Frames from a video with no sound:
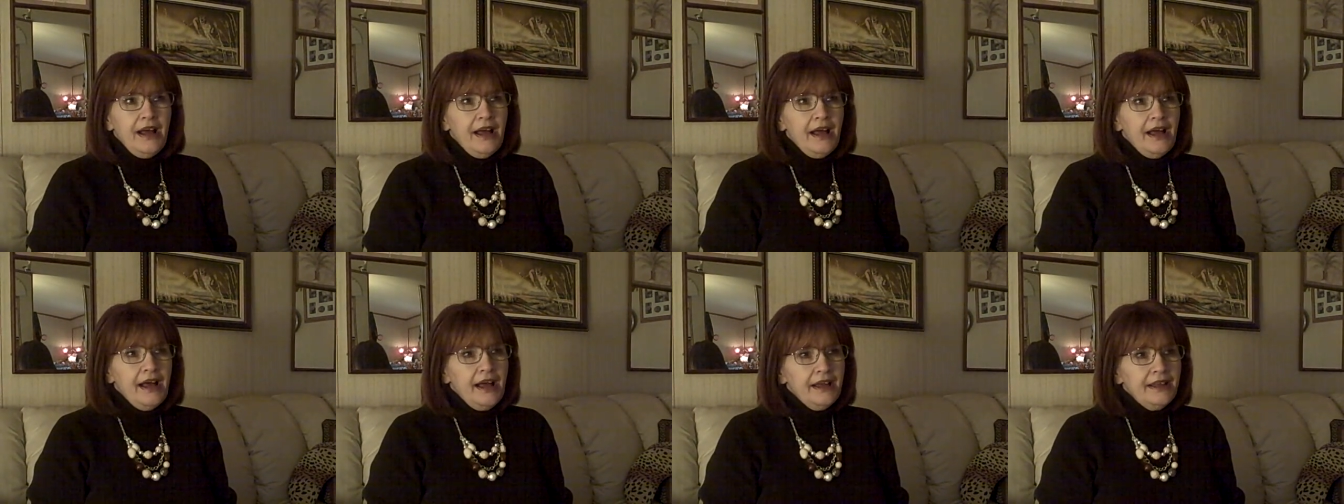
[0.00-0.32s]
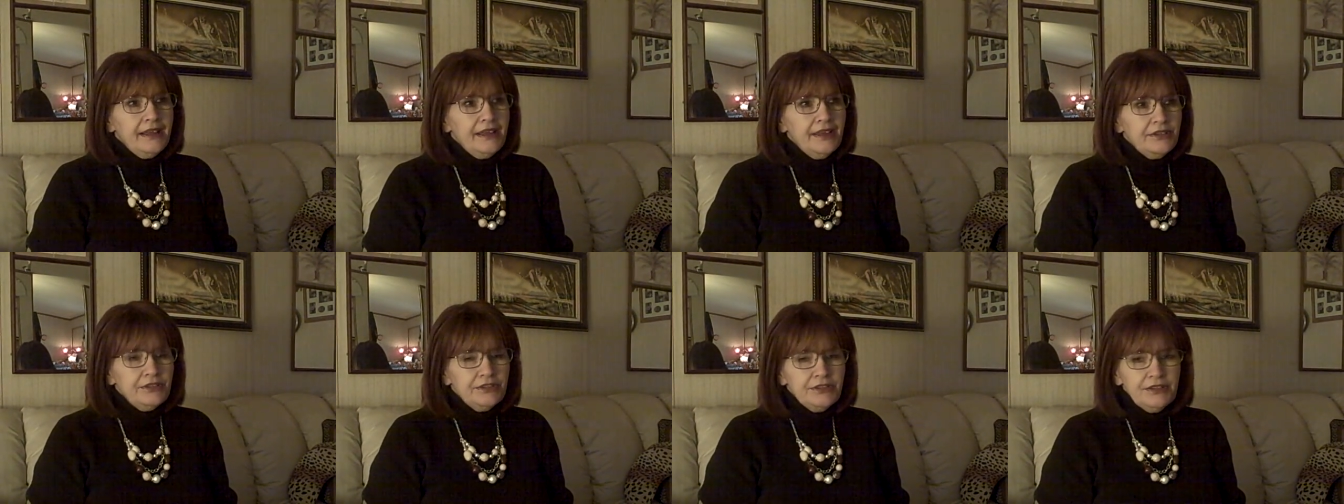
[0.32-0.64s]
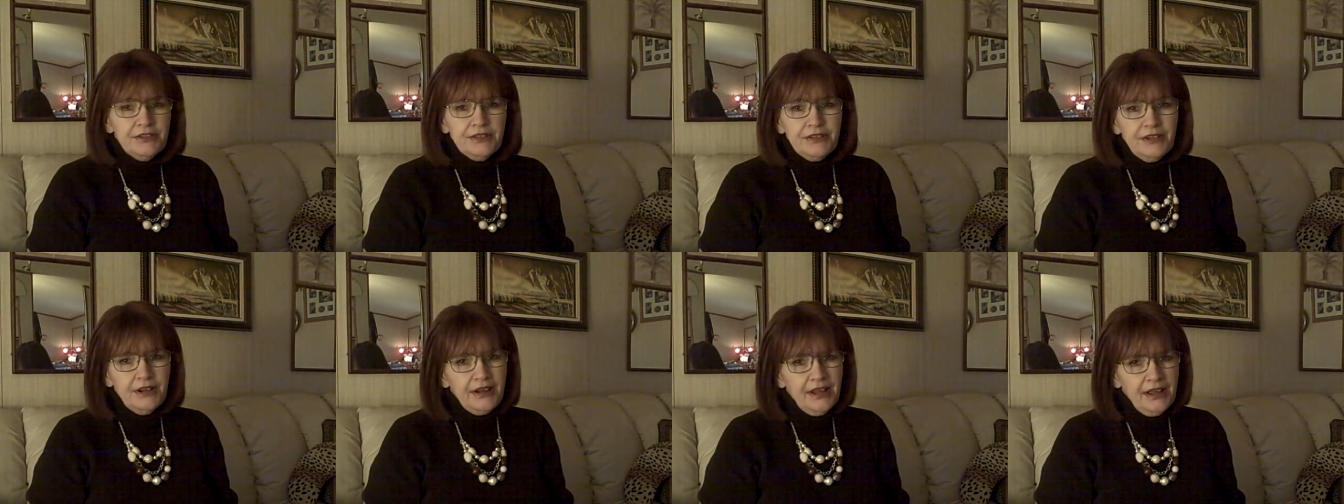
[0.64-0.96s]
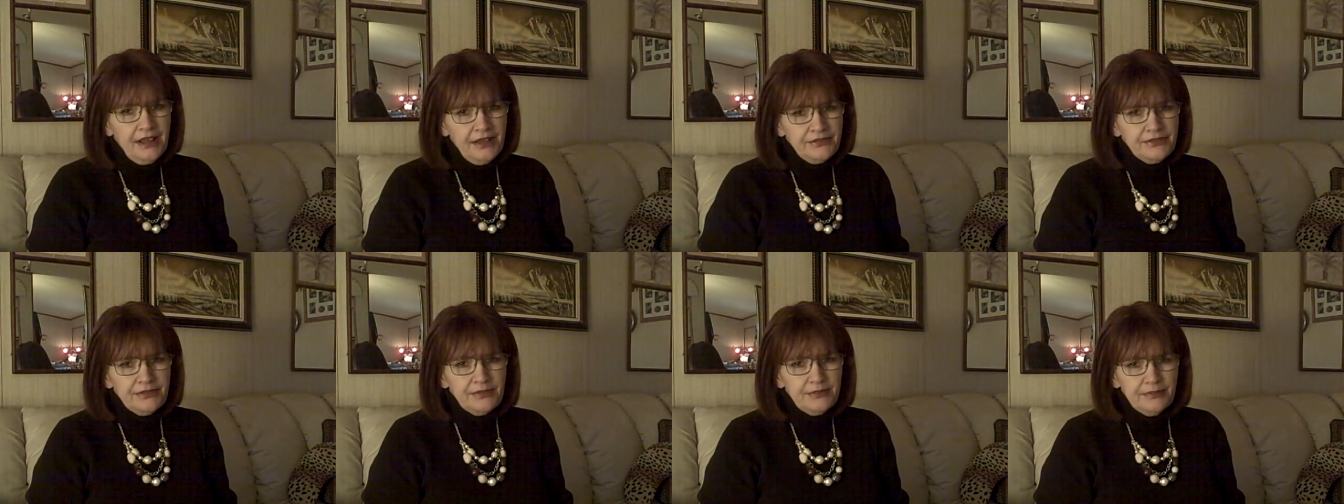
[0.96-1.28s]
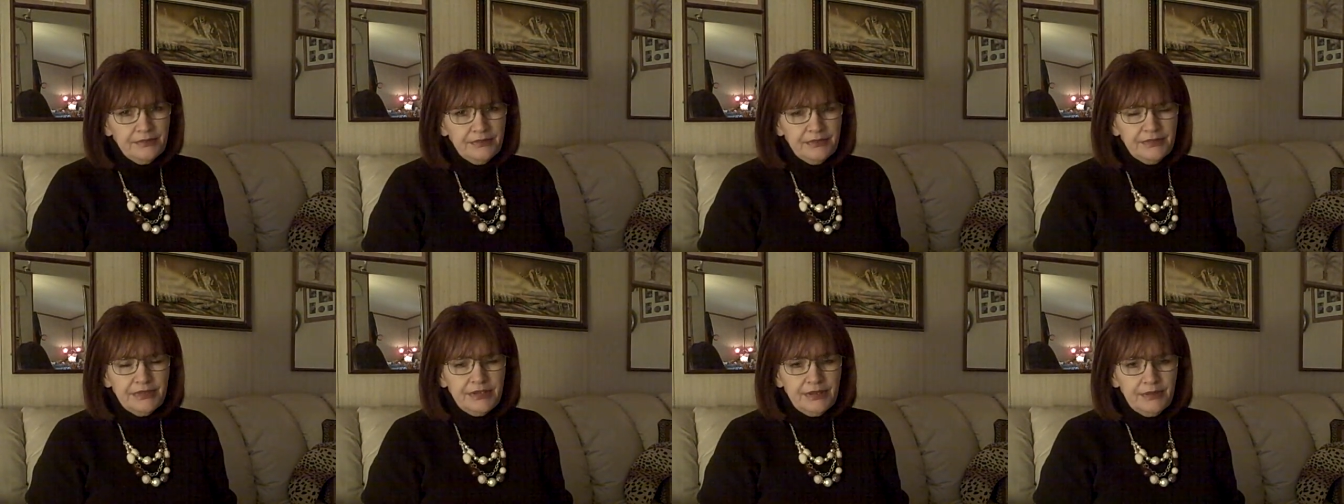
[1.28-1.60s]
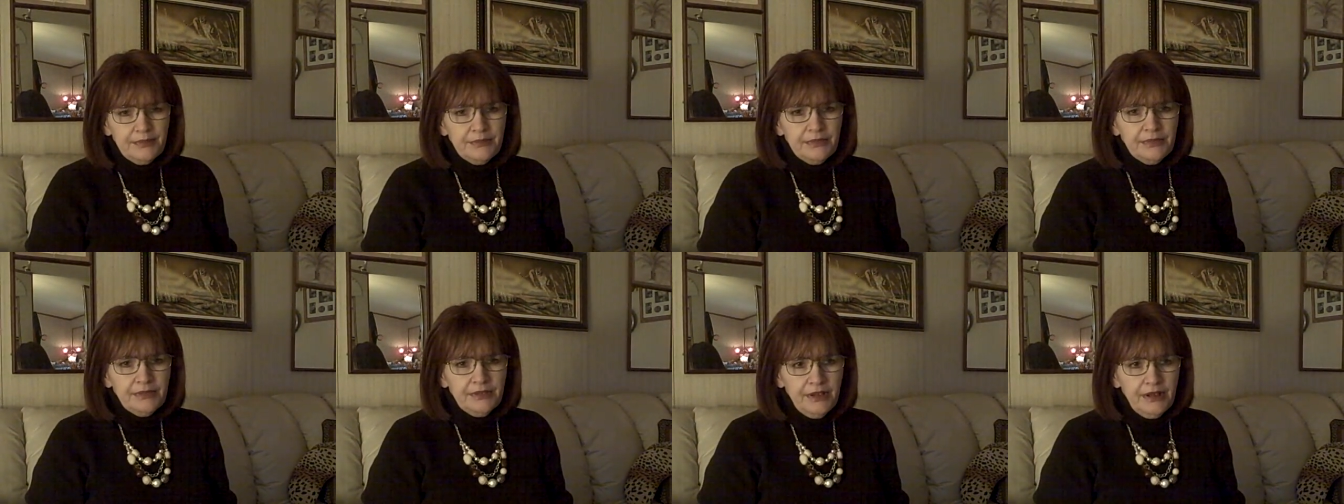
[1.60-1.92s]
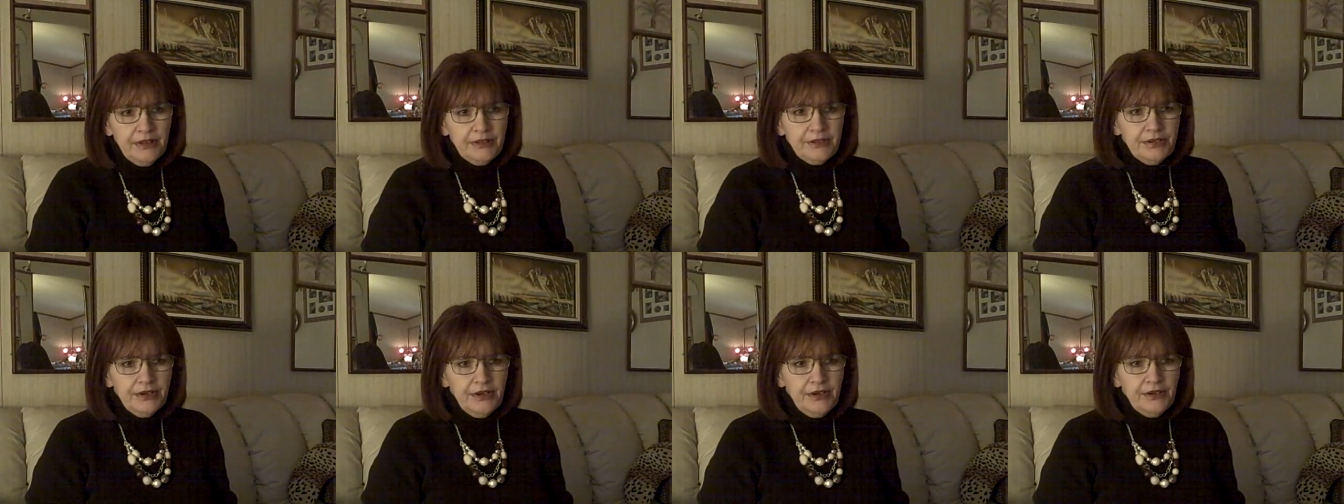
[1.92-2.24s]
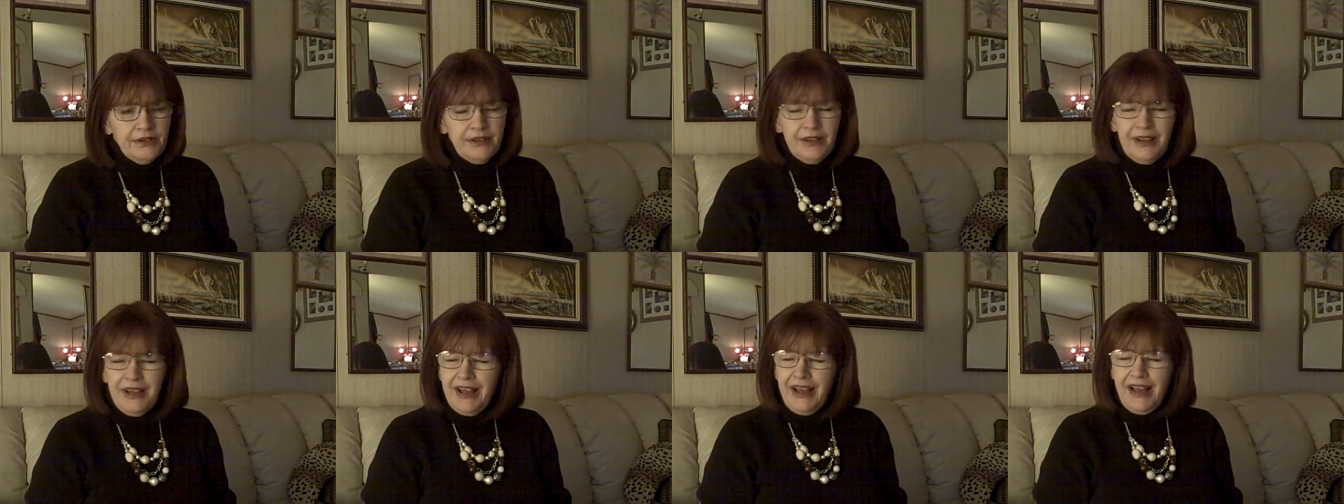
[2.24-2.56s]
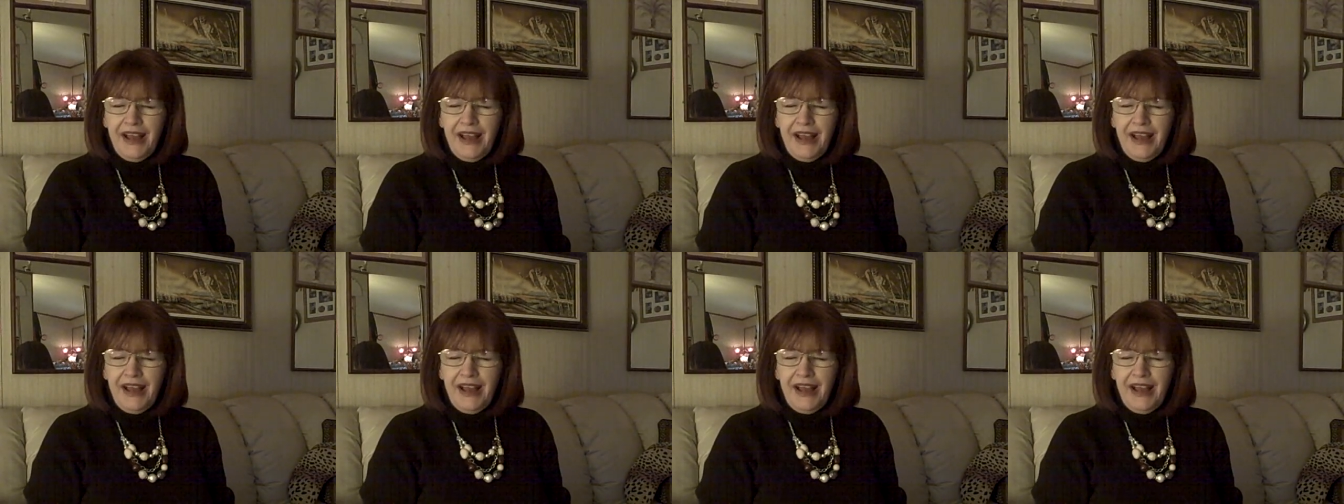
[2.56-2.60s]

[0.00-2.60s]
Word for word: I guess she's going to have some some attorney.